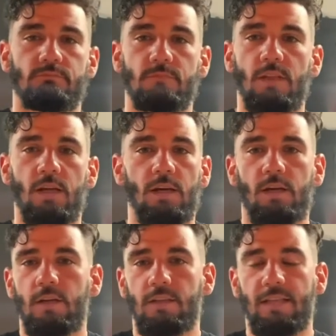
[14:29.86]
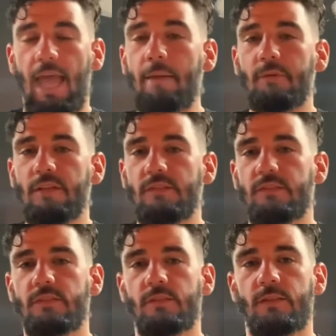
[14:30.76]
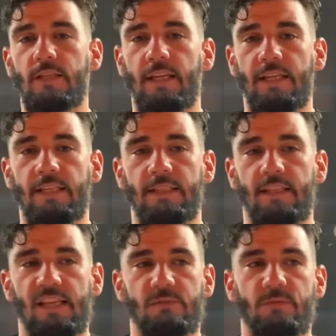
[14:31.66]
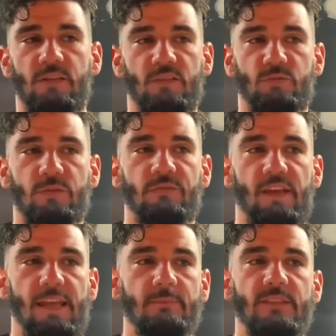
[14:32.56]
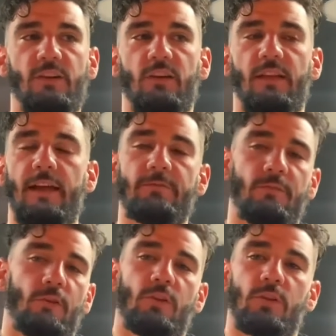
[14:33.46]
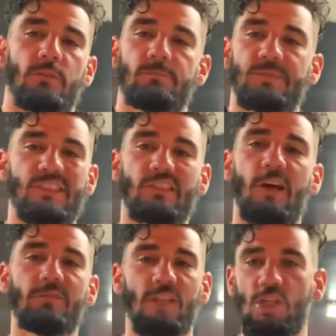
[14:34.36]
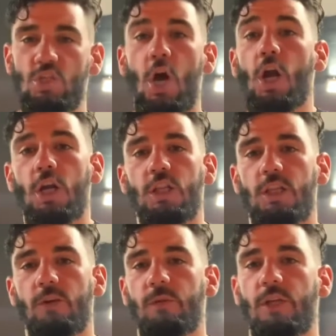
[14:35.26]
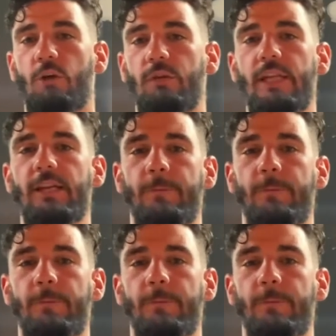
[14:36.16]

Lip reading: the cabinets. And that's because we've emptied our life of all the stuff, the junk that we don't need.